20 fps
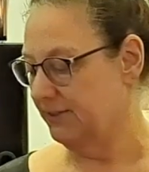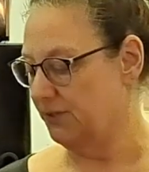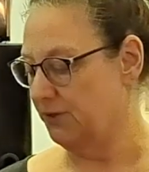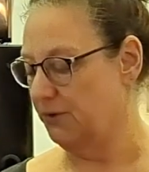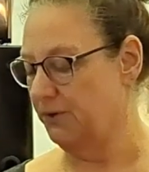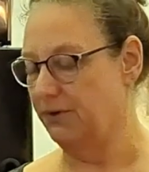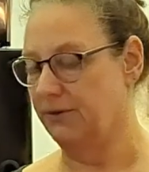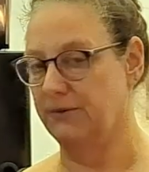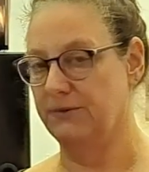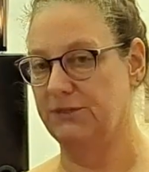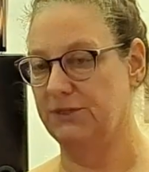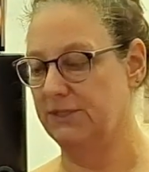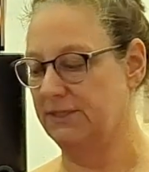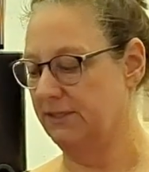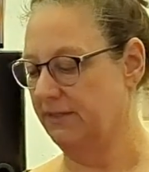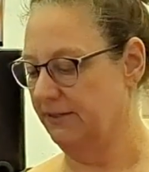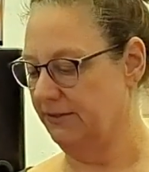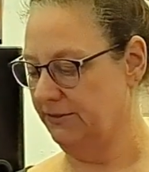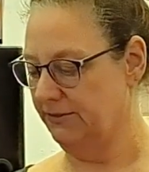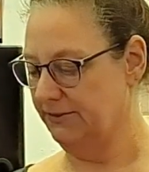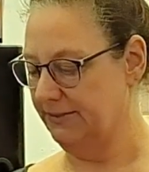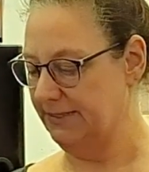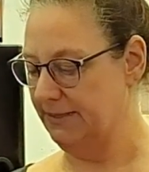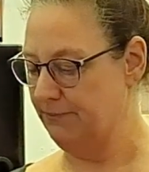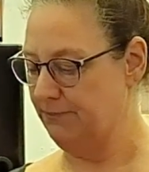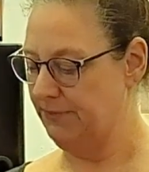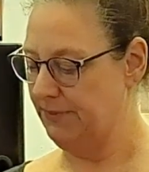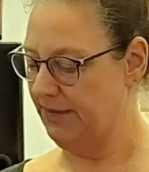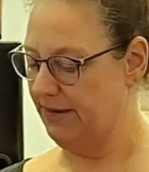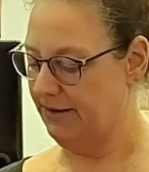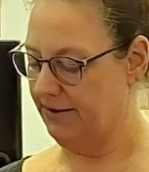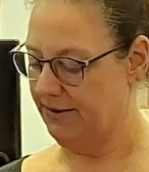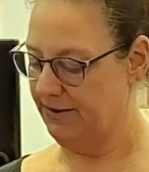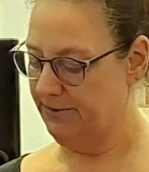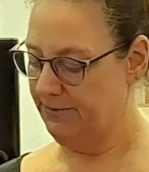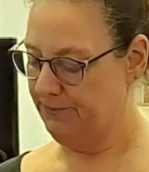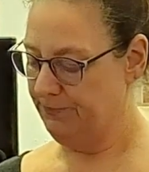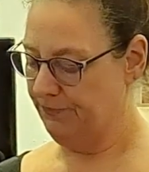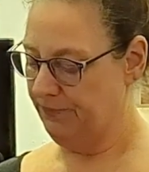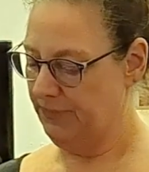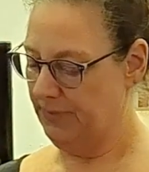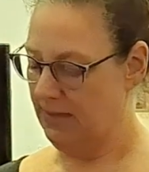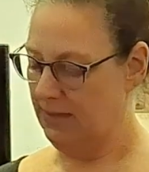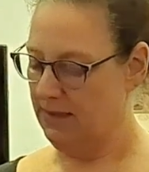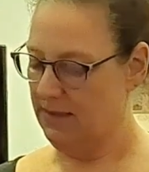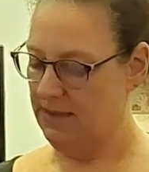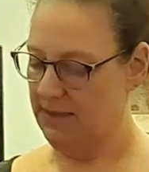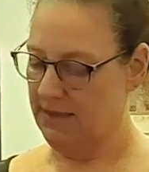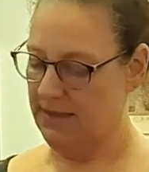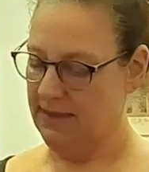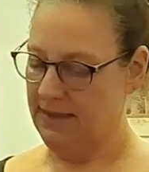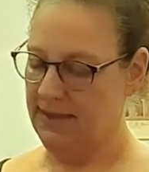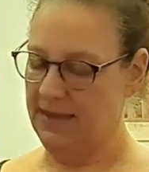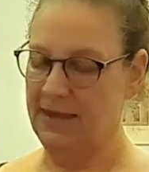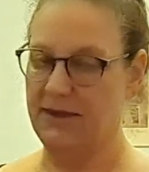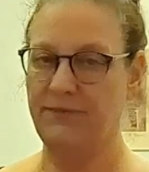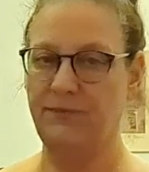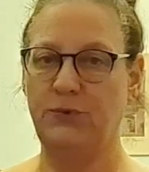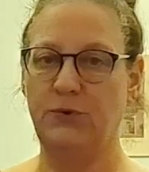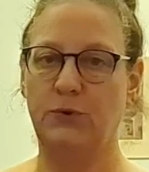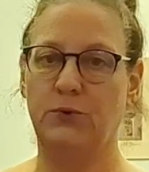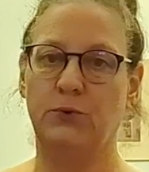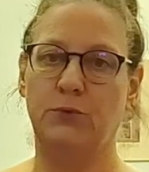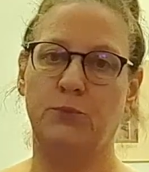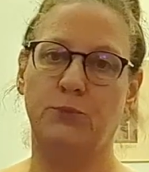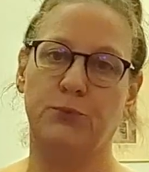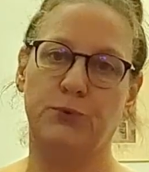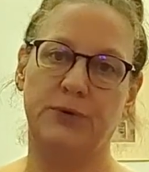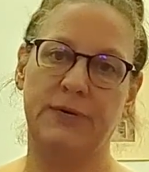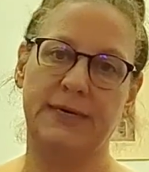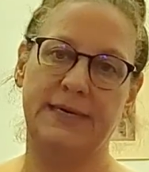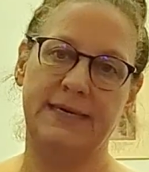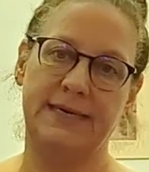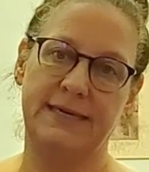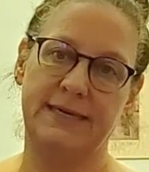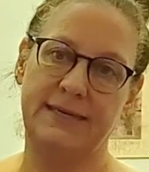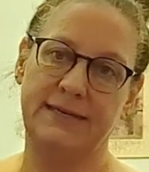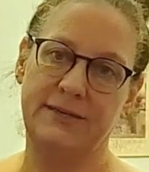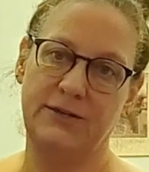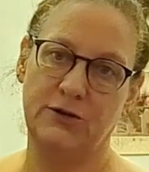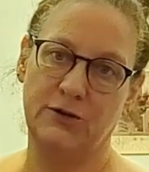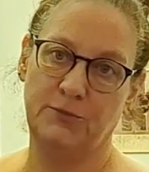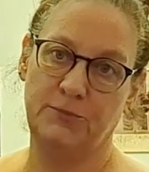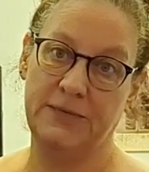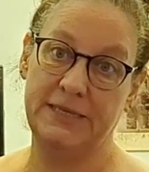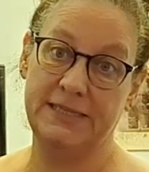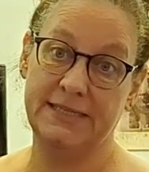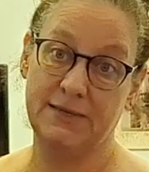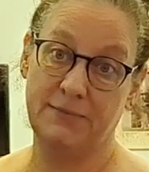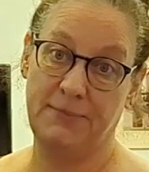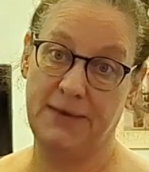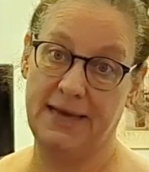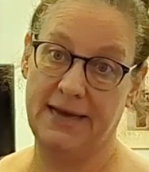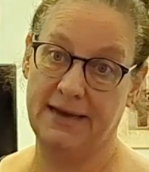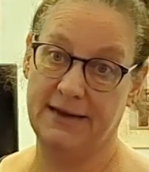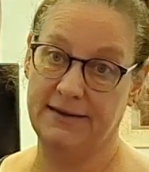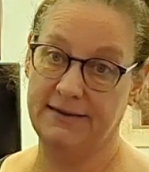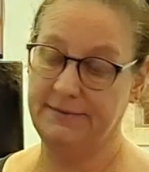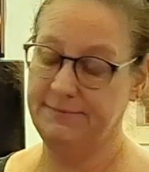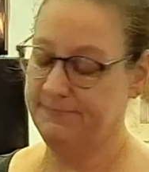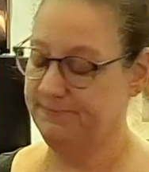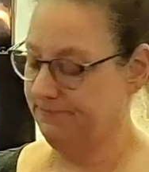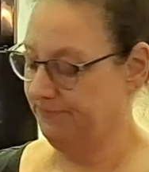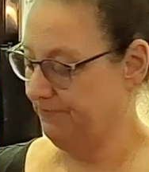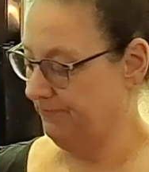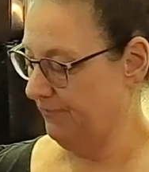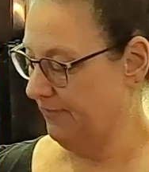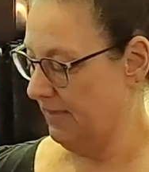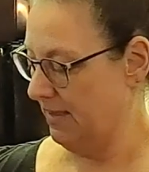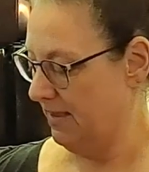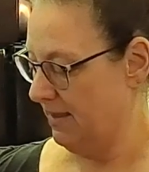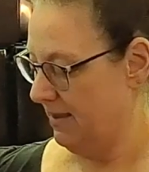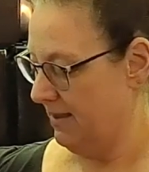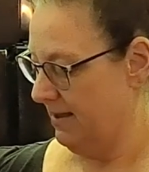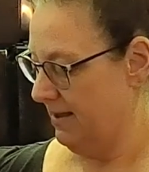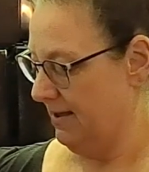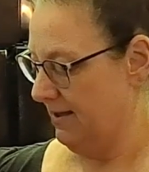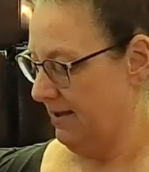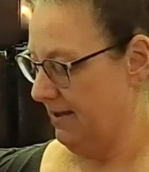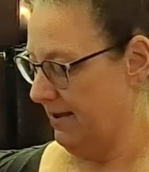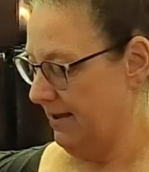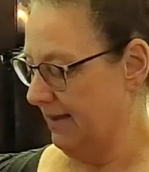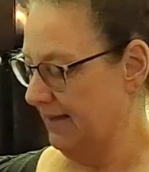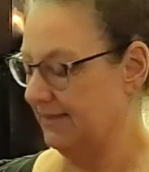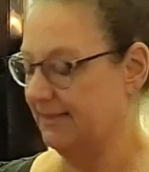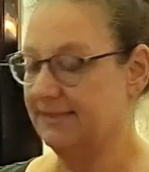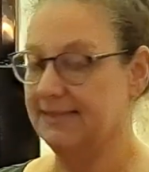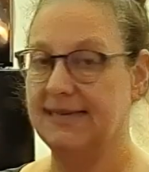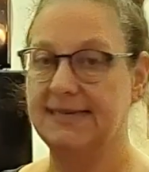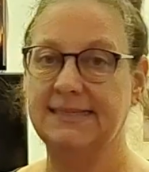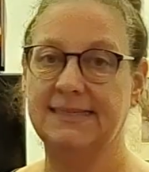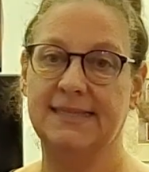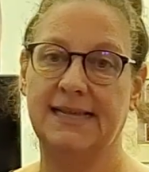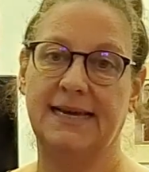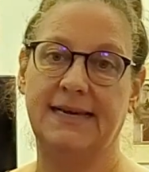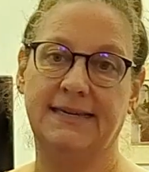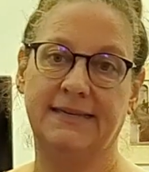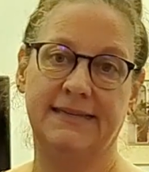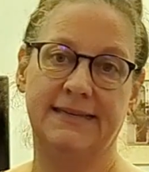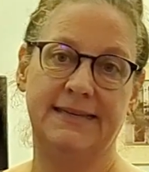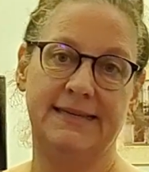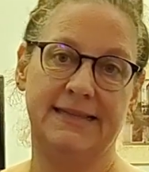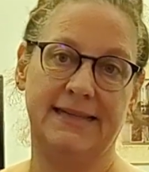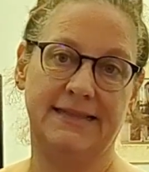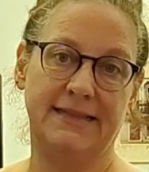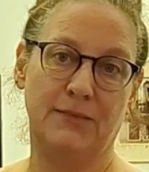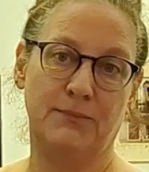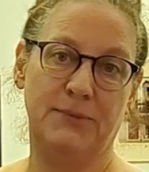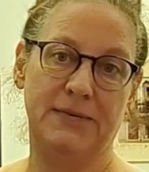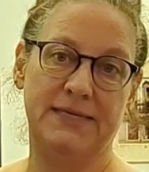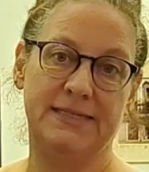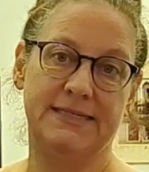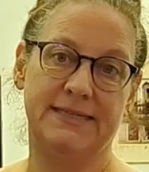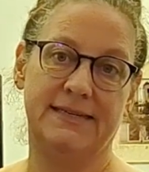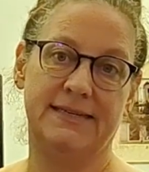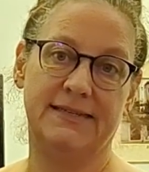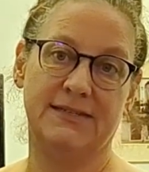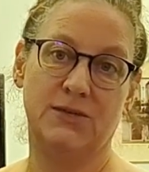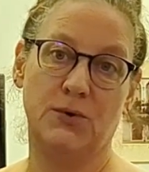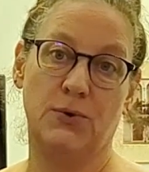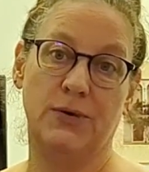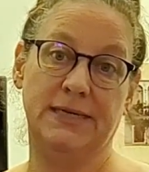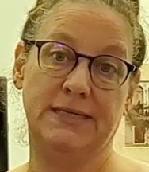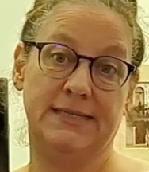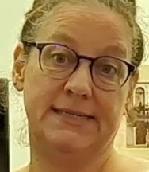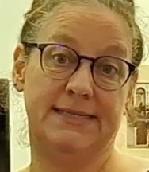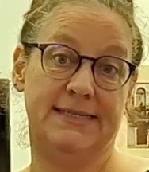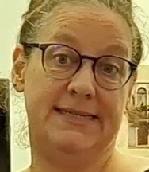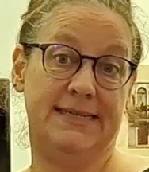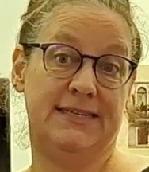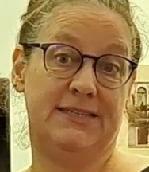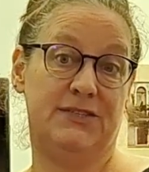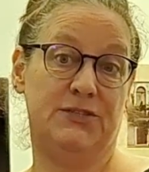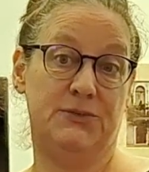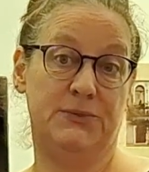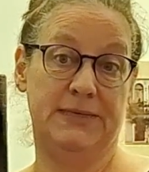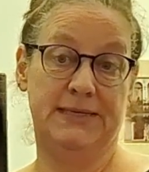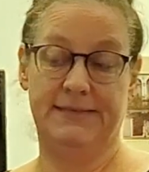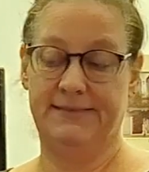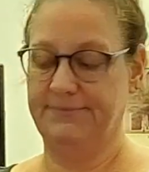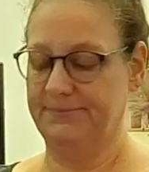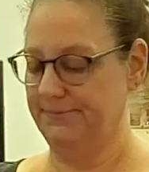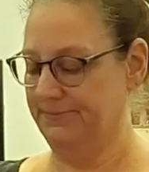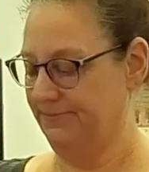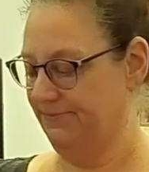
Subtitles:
So just a little tip there. If you preheat your pizza pan, it's less likely that the pizza is going to stick to it.